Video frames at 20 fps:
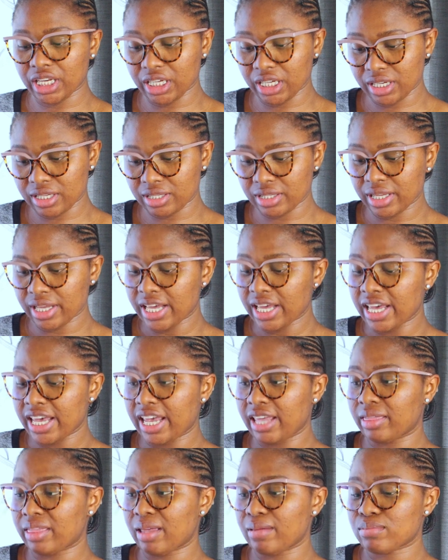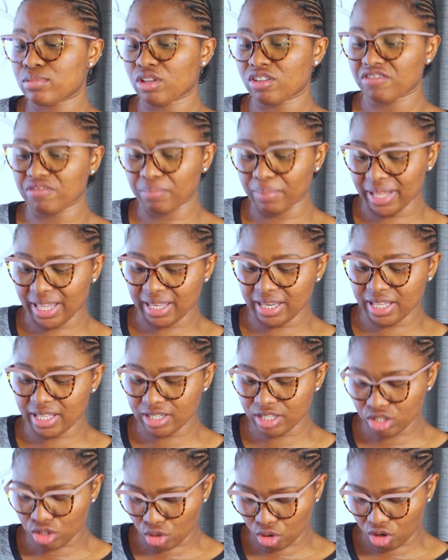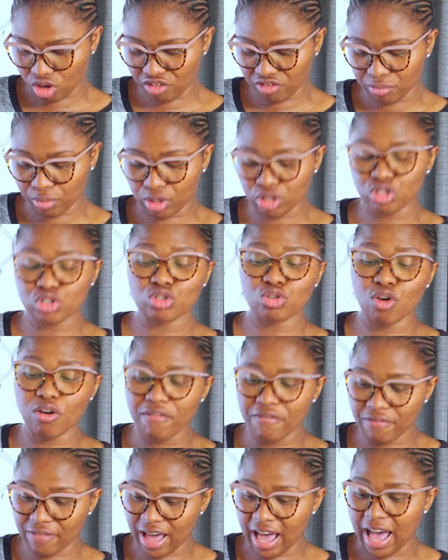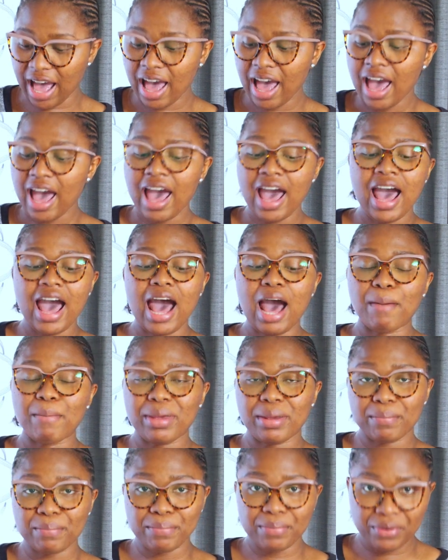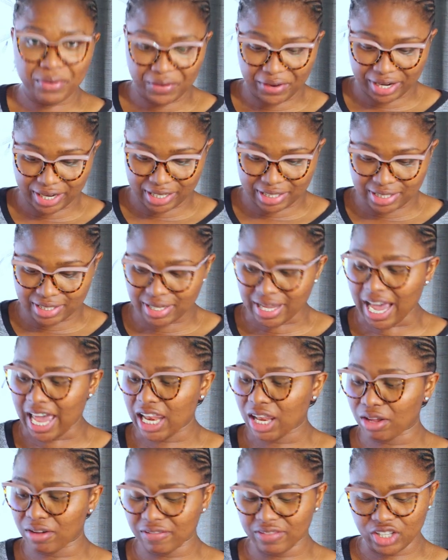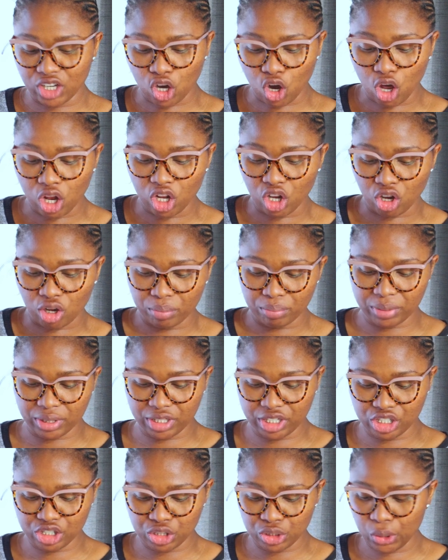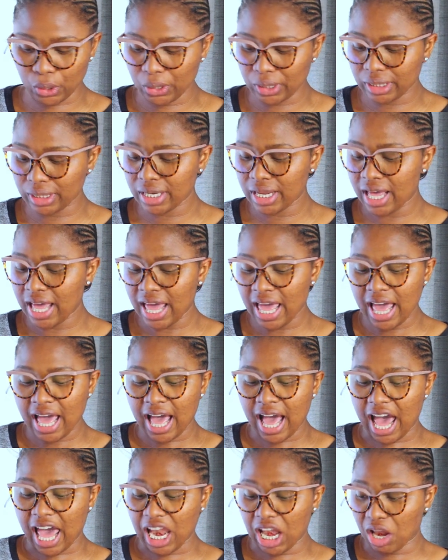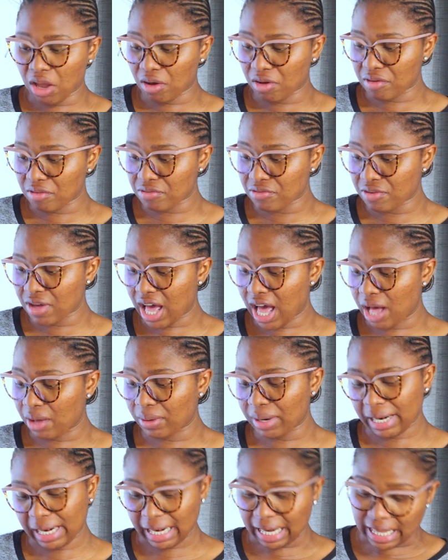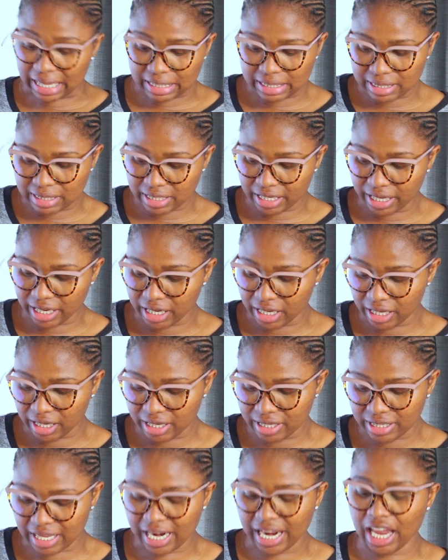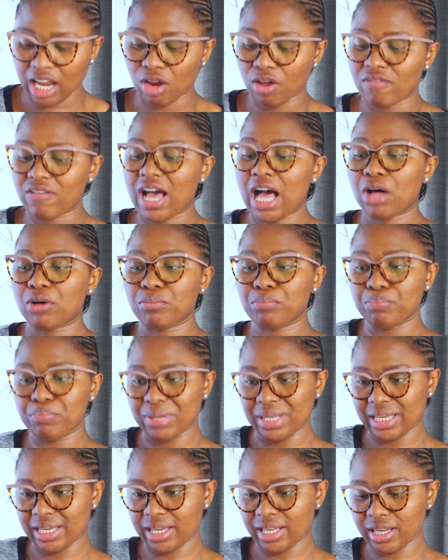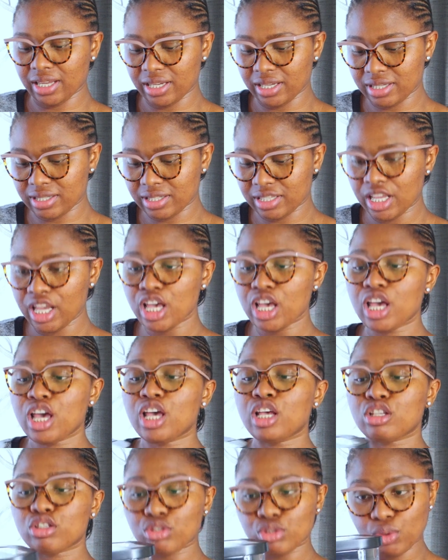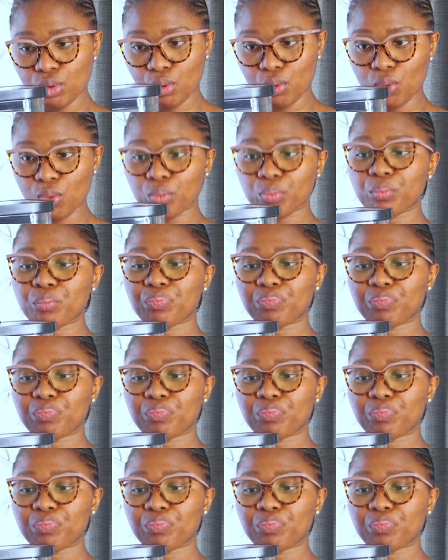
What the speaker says: is in terms of blending stuff, but so far I'm impressed. I love the color combination. I love how classy it is, and I love how big it is. So